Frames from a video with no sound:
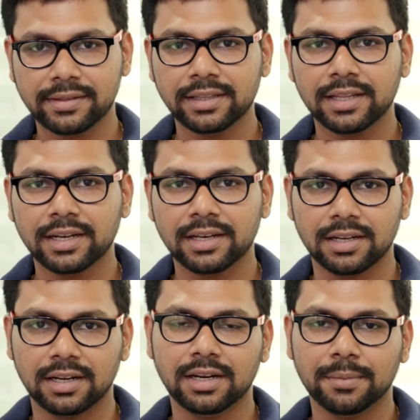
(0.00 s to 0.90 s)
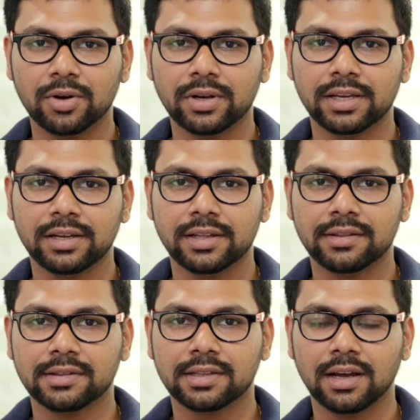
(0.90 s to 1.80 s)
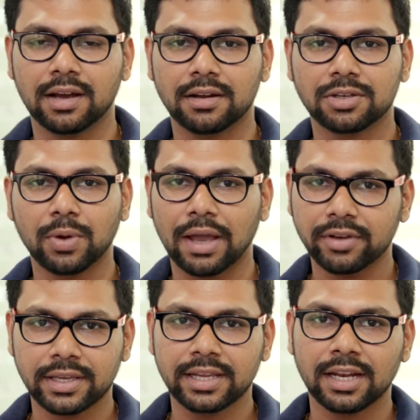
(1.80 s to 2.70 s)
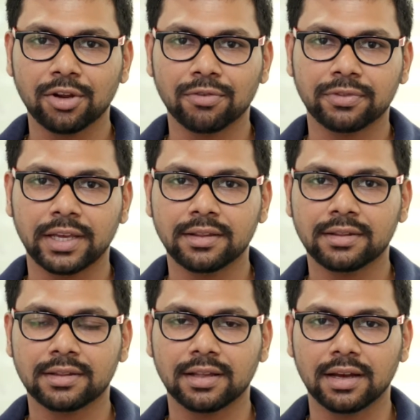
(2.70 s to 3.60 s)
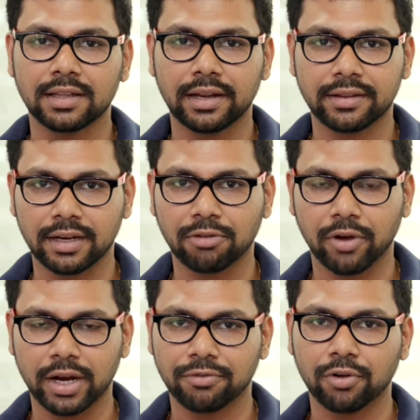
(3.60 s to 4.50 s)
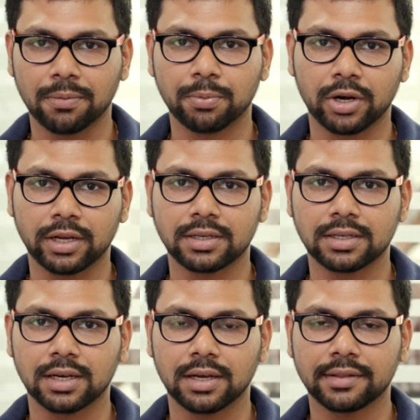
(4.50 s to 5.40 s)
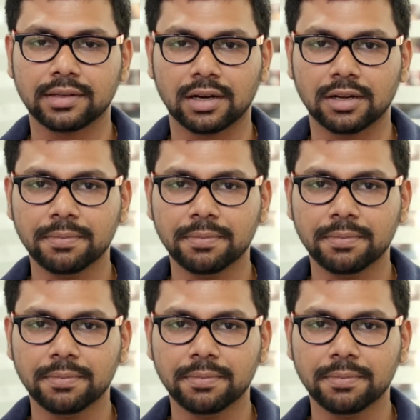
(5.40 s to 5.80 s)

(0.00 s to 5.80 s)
thing that I learn about here is to have a keen eye of things that is required for a product startup.